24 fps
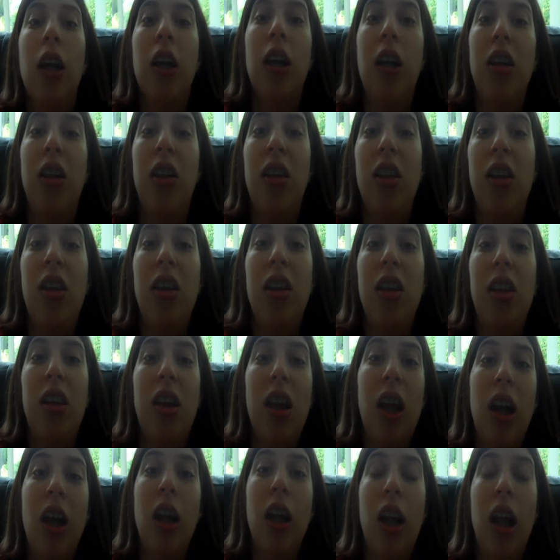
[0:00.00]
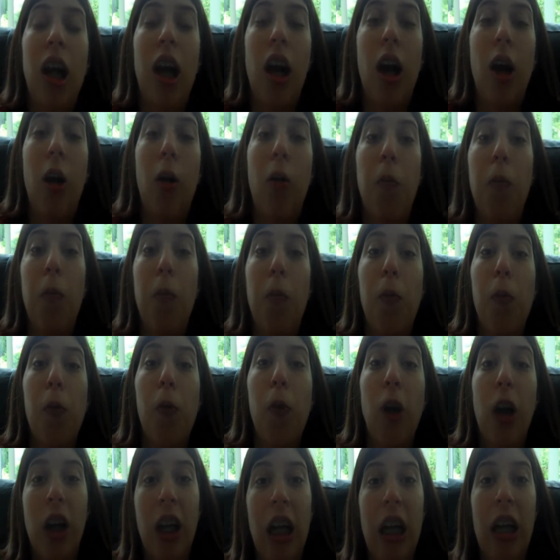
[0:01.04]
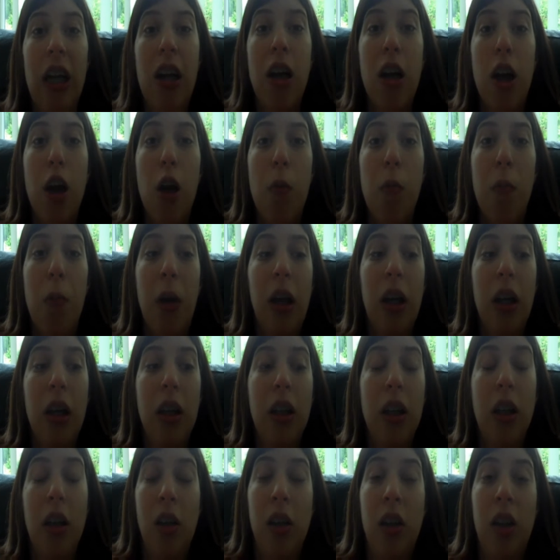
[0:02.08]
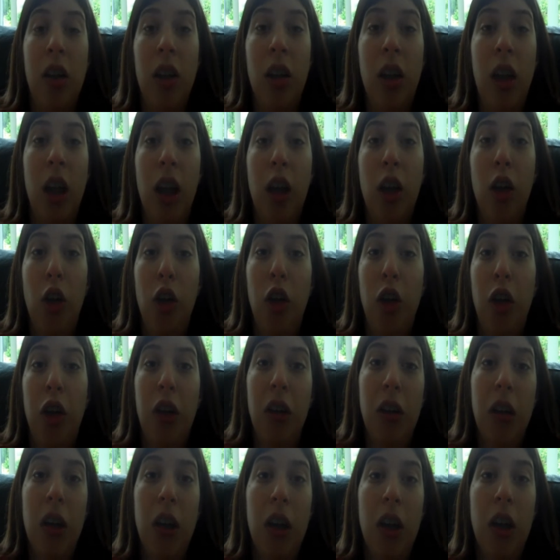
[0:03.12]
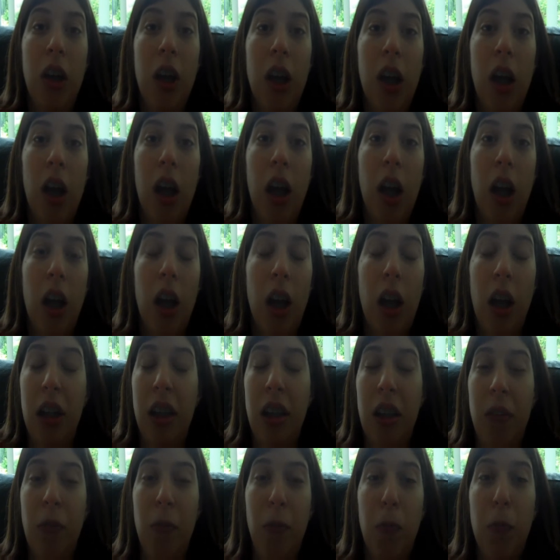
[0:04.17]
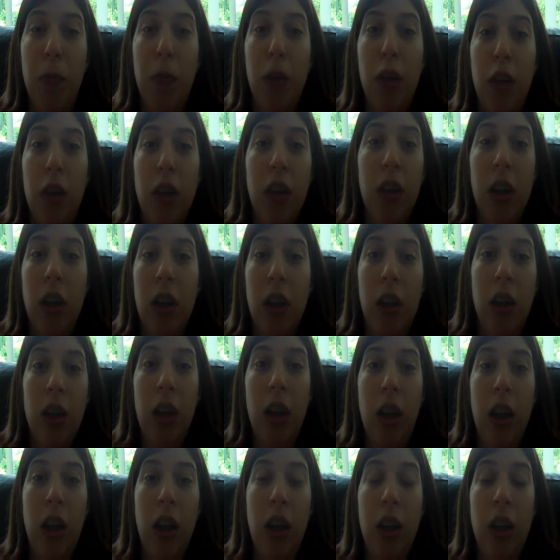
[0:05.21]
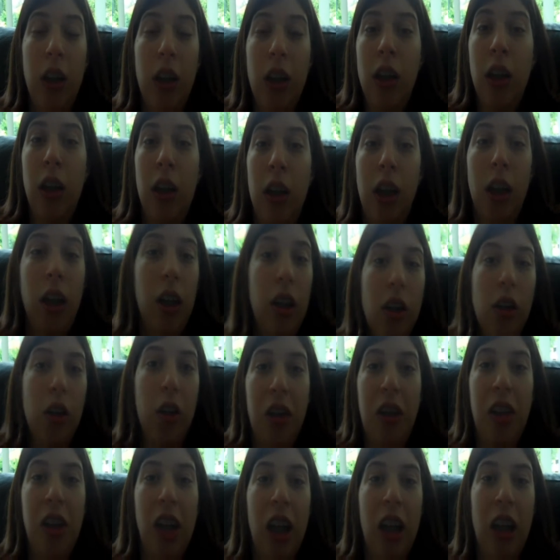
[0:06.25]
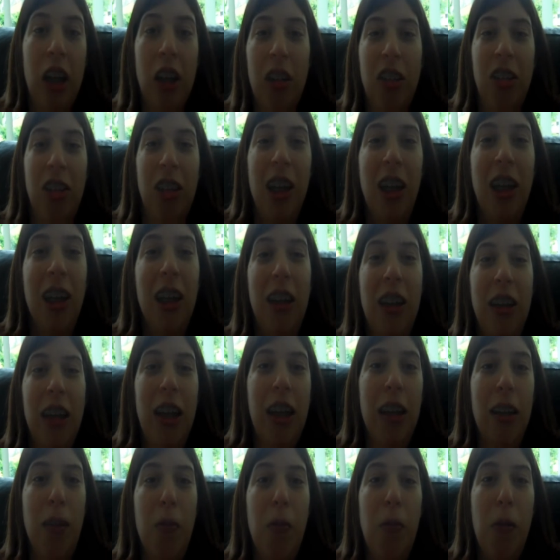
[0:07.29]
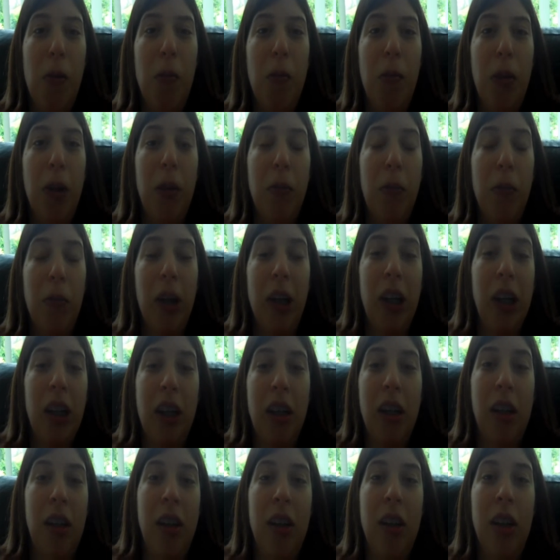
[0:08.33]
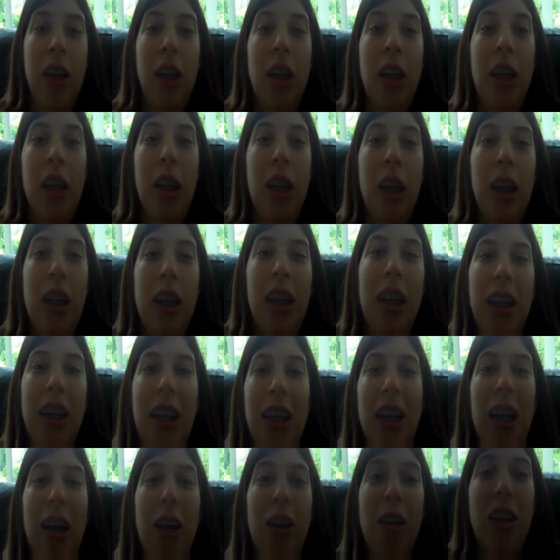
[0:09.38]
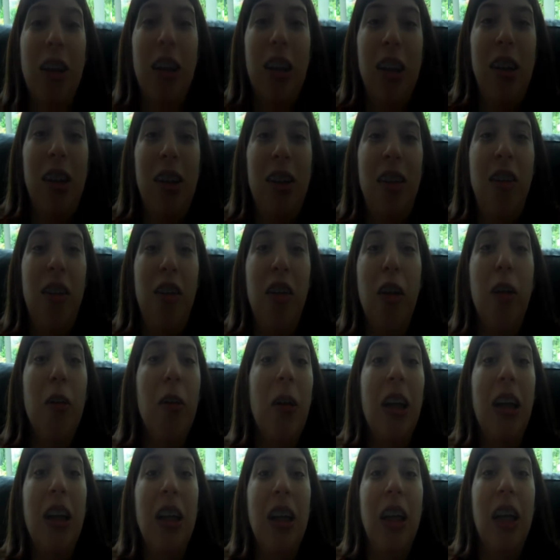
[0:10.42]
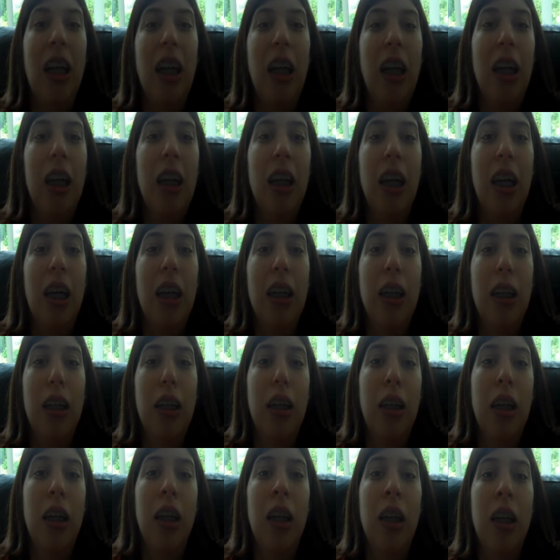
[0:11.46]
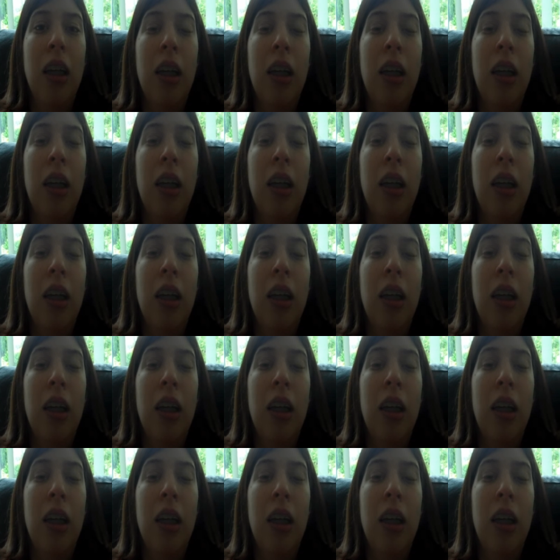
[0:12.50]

say that I'm working on my dissertation, like, you know, just like crazy at the moment, because you know, it's due in,